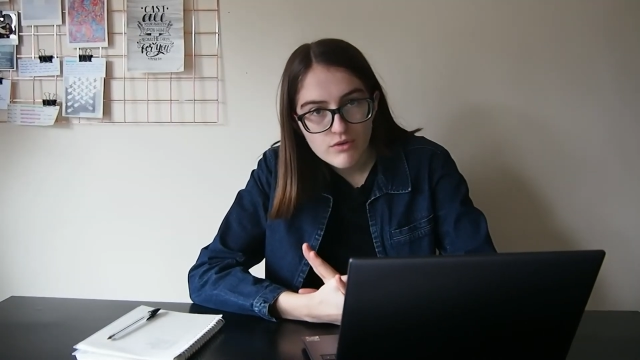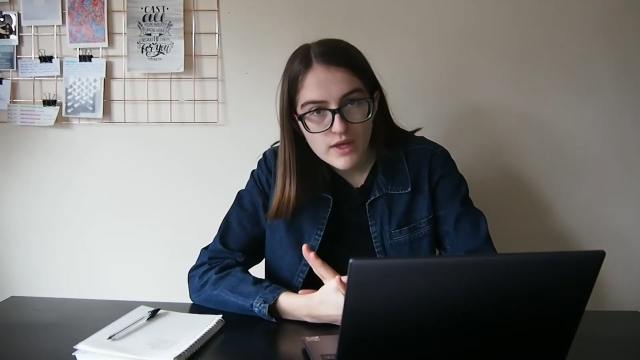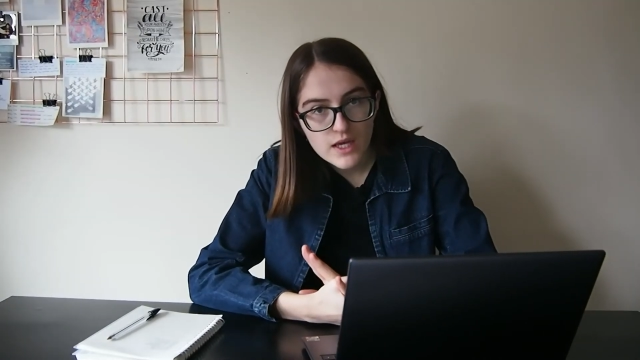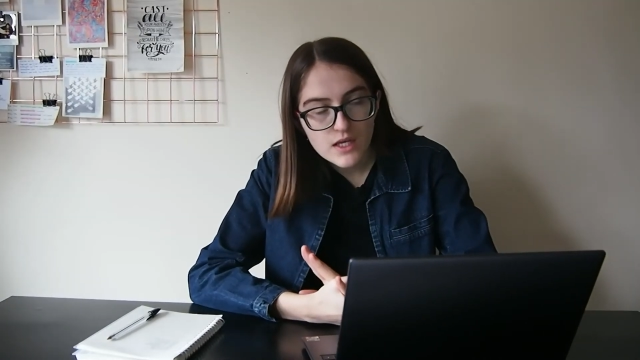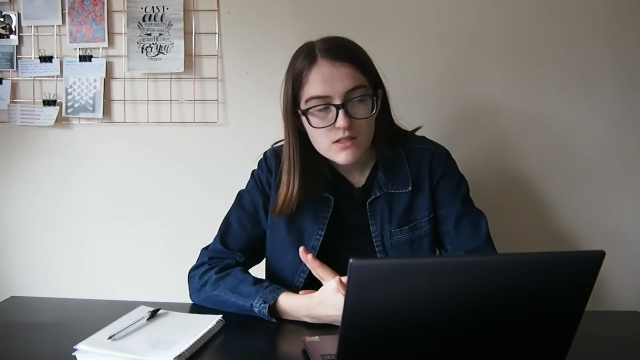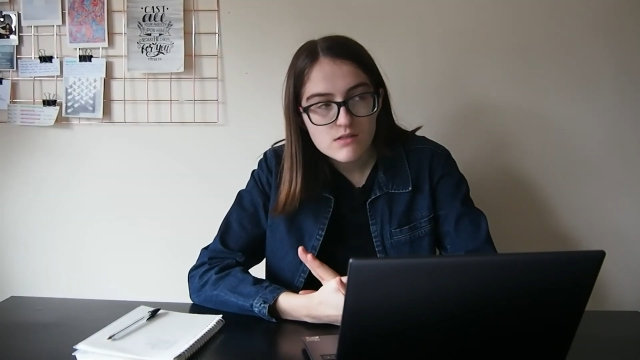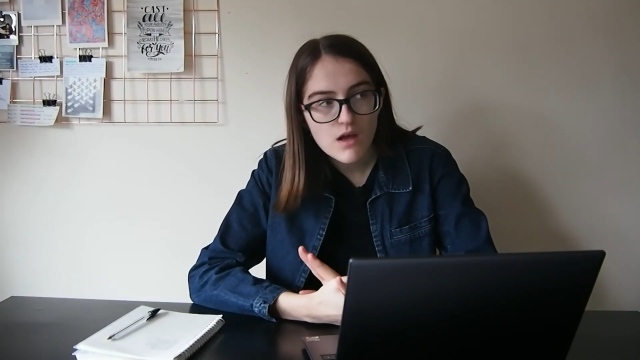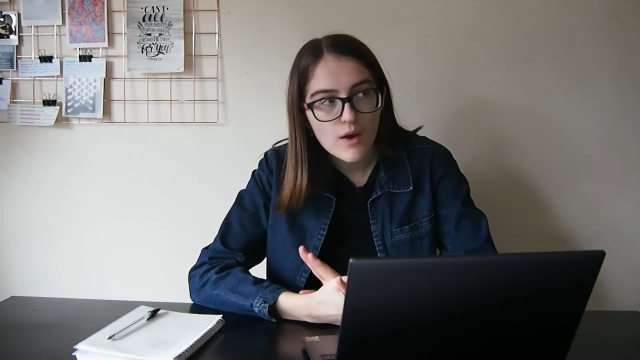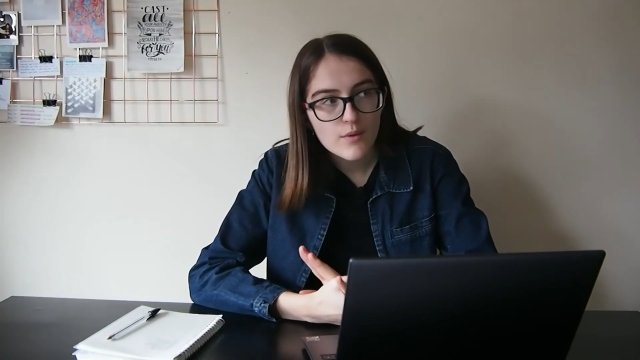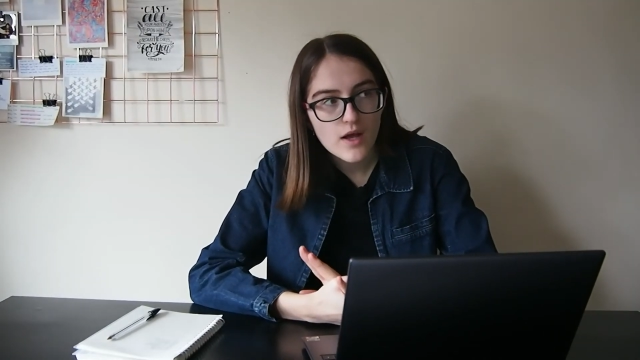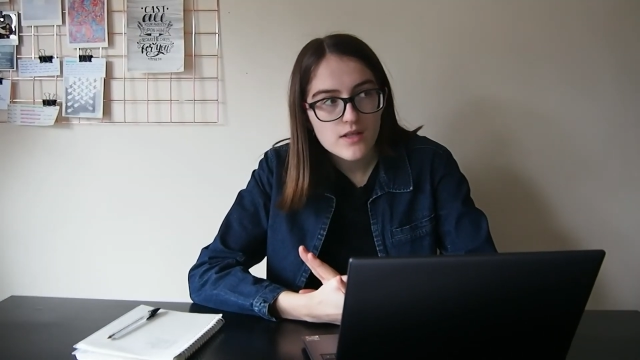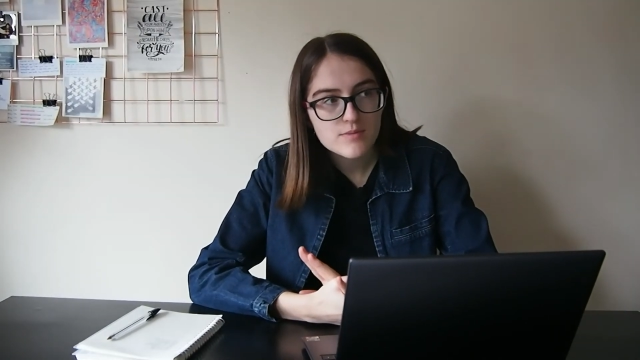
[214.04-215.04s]
things I
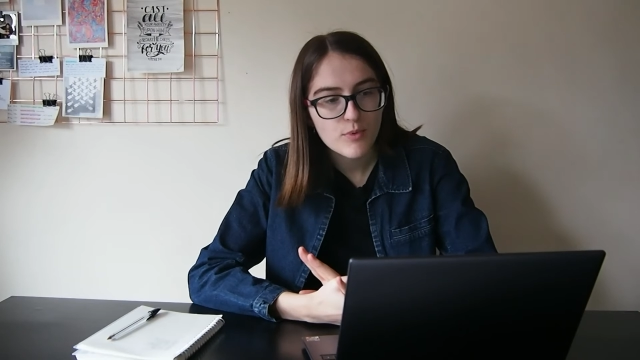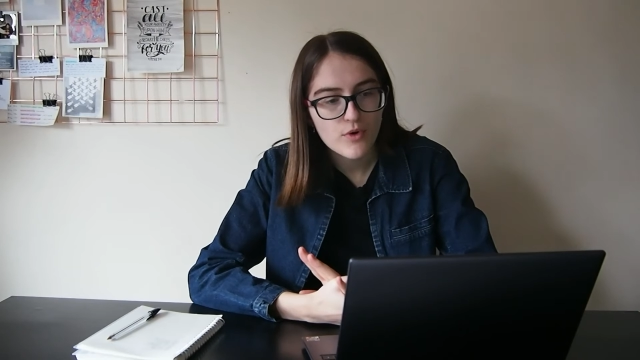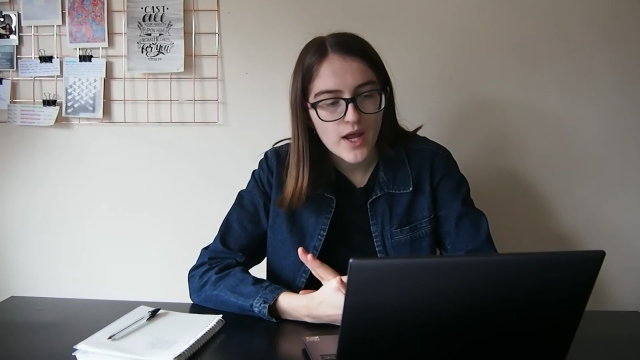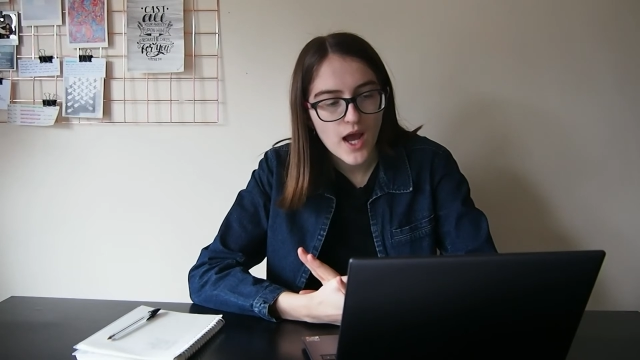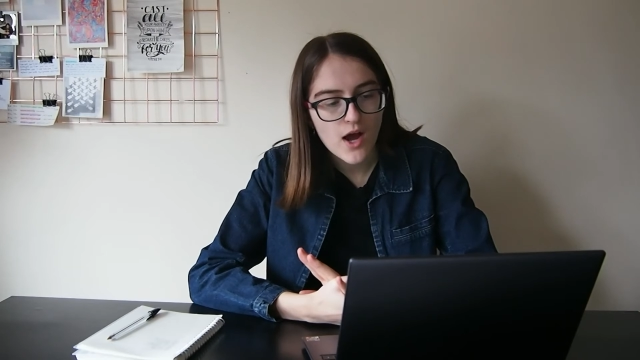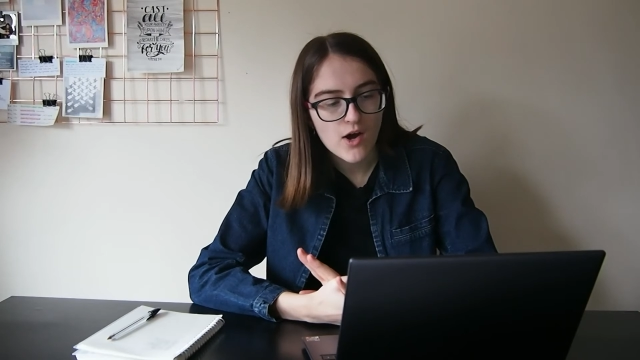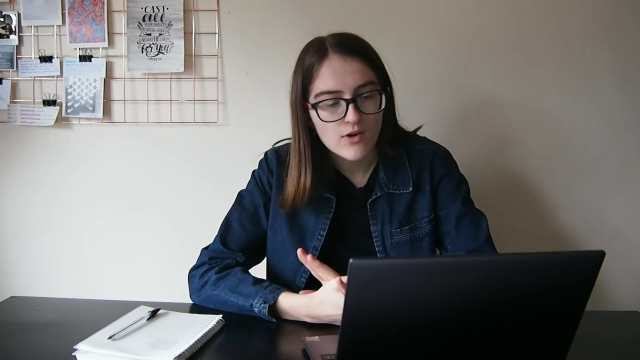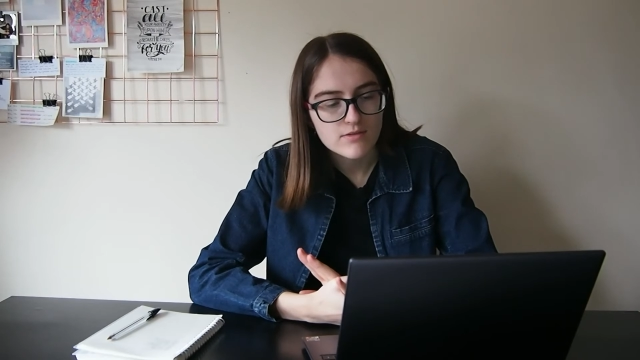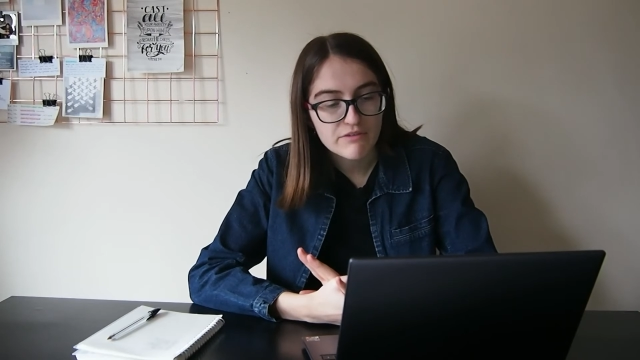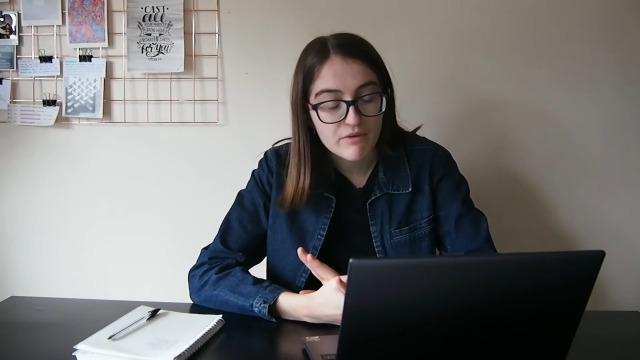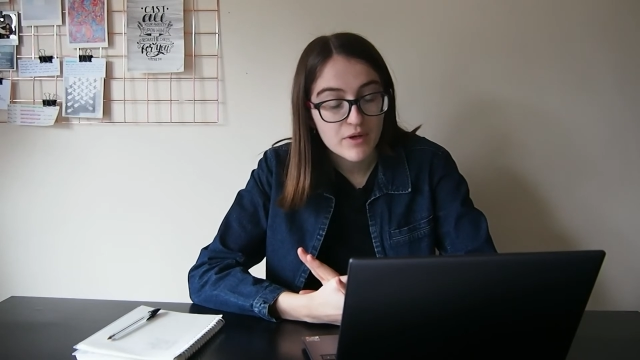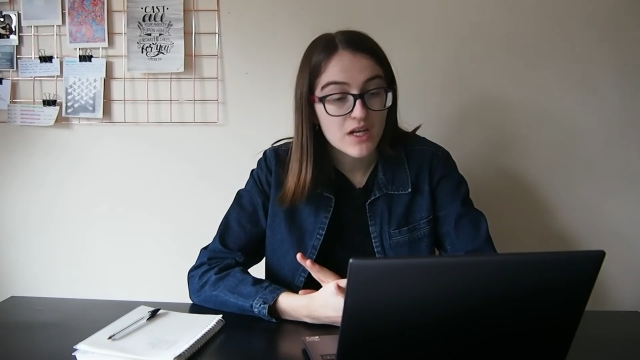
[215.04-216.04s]
would like to point out
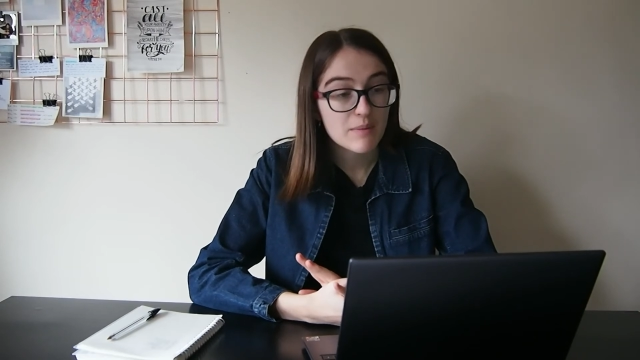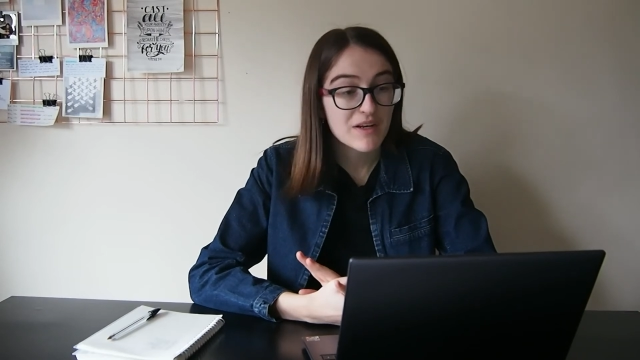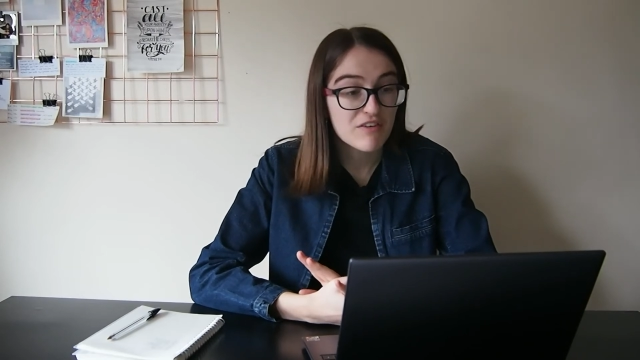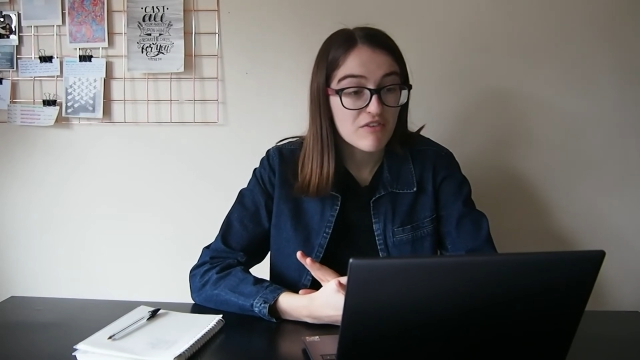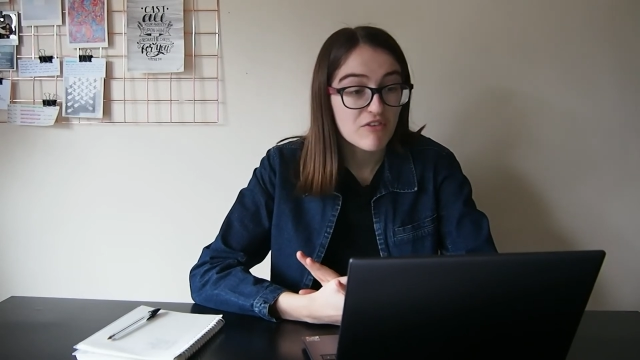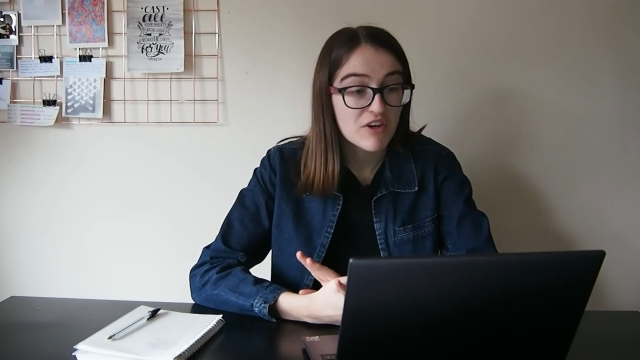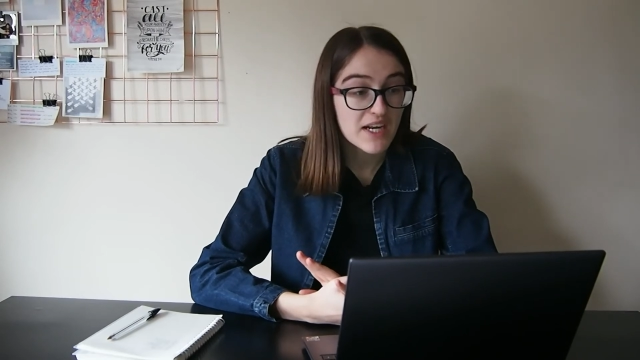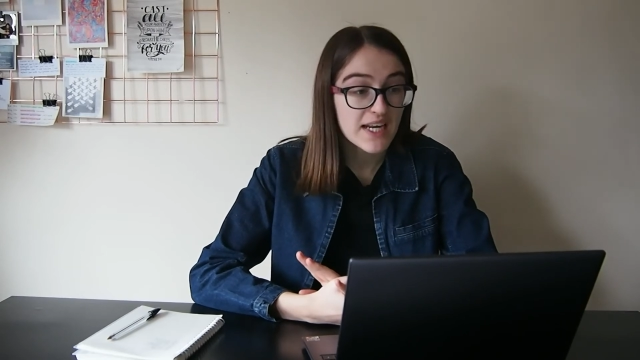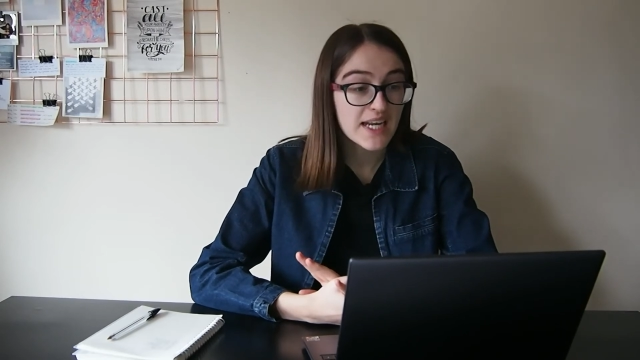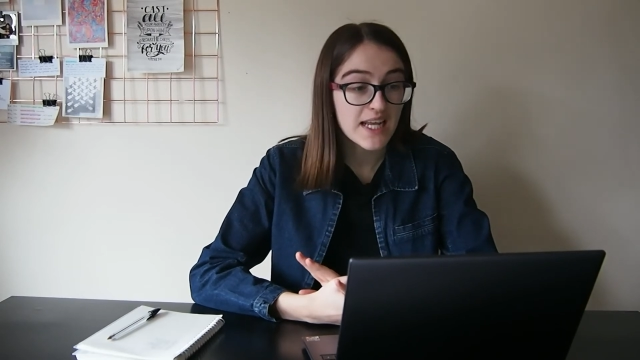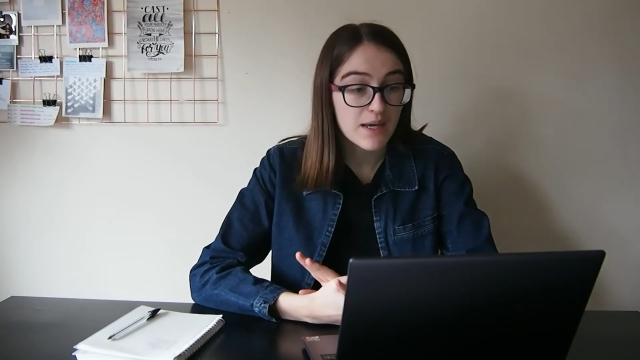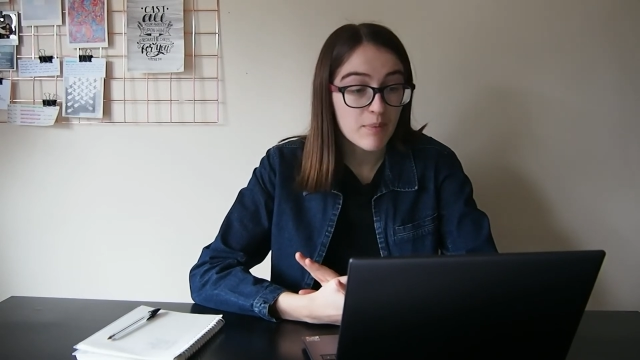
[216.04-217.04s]
if I'm going to be really
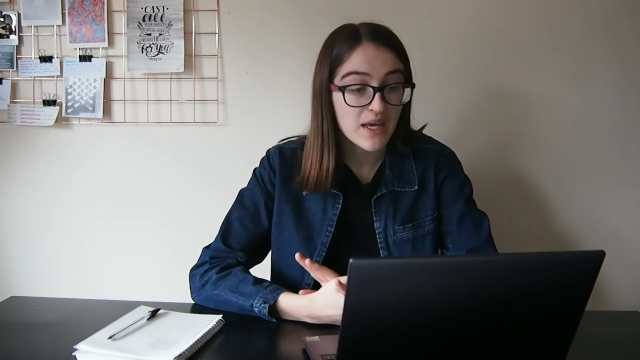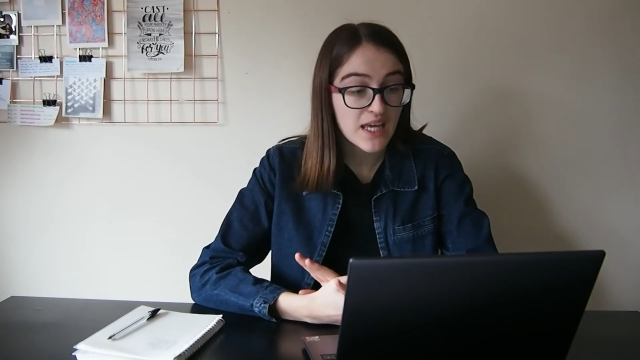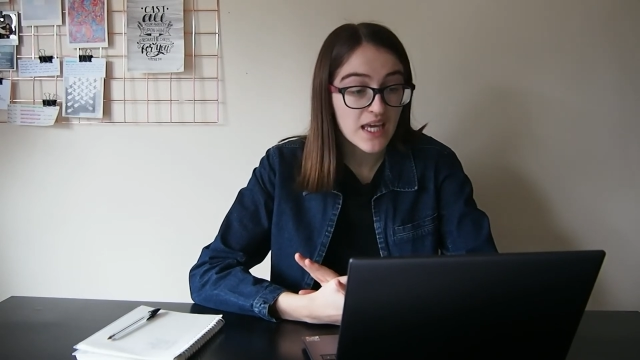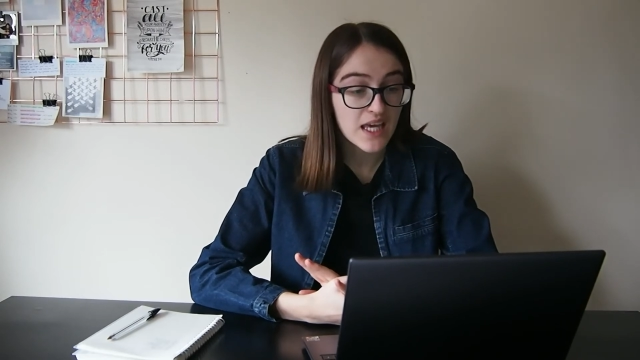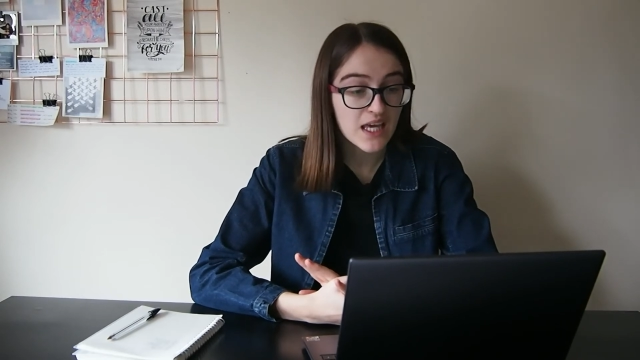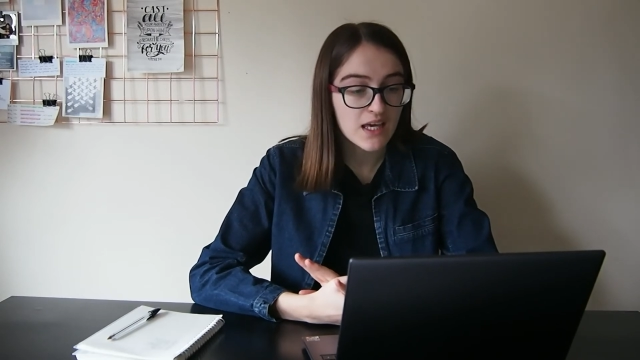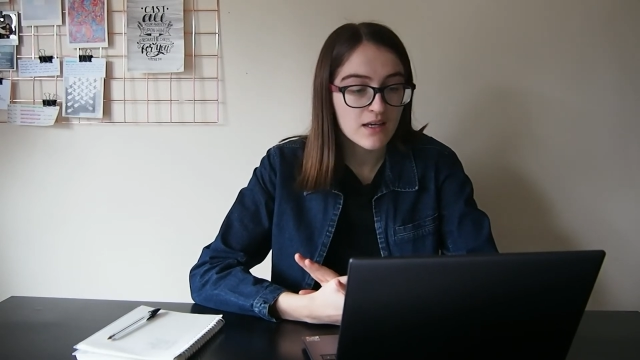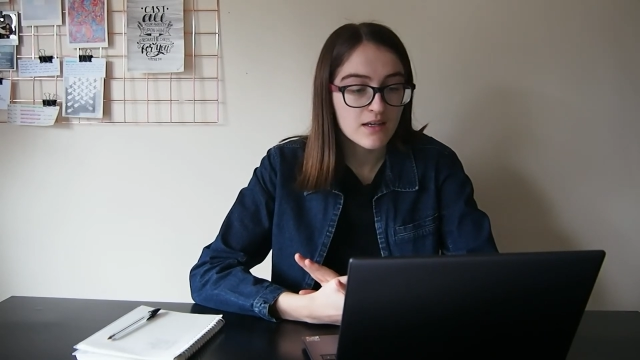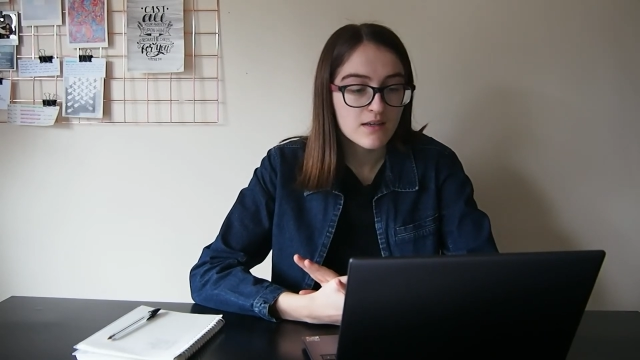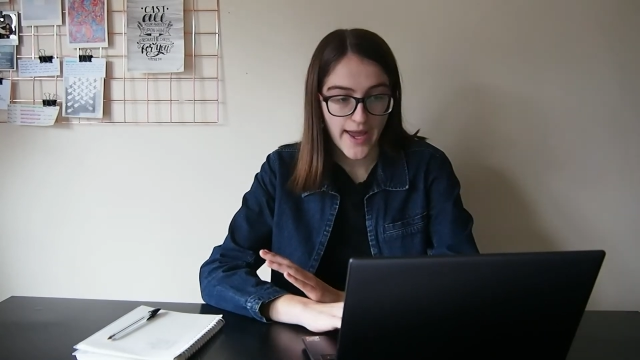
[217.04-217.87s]
nitpicky here.